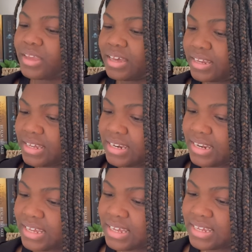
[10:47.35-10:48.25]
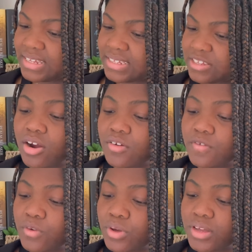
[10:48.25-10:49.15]
And it is our uh,
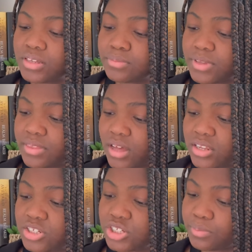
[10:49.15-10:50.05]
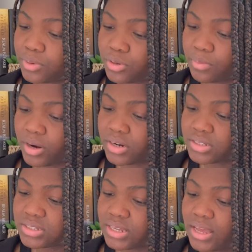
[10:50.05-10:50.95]
foiled mythology bookmarks,